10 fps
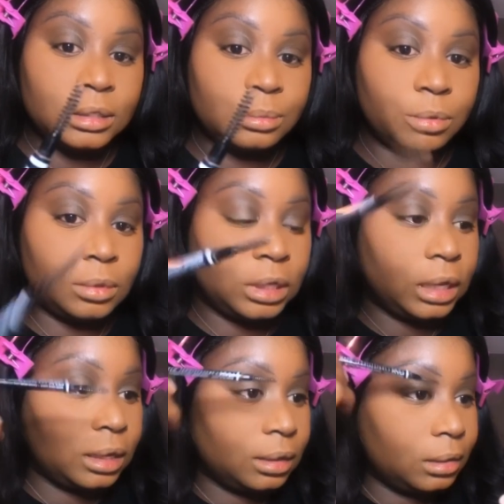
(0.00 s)
spoolie
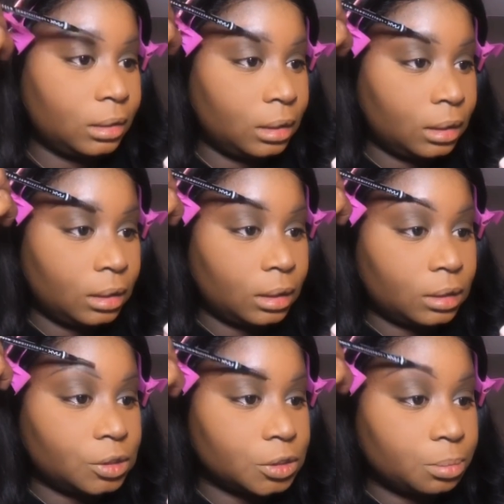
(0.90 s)
end and
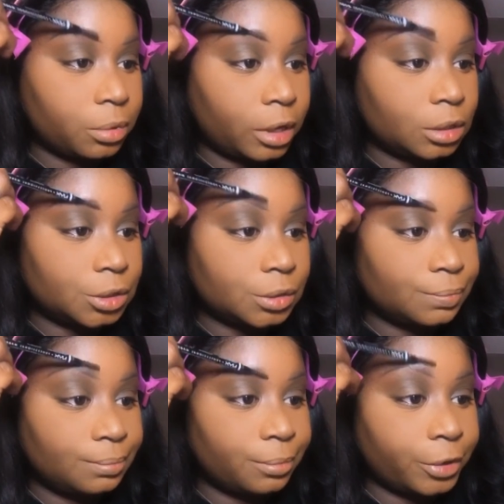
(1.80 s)
just brush
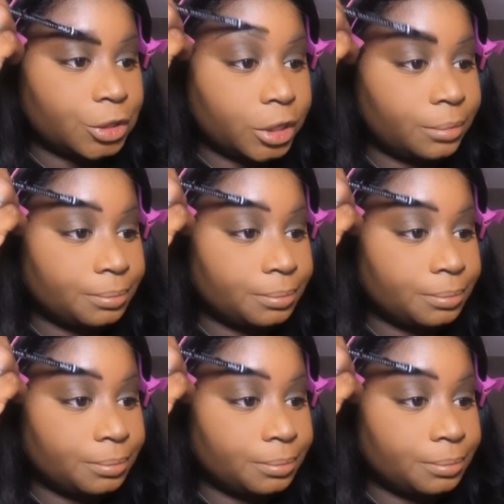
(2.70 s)
up.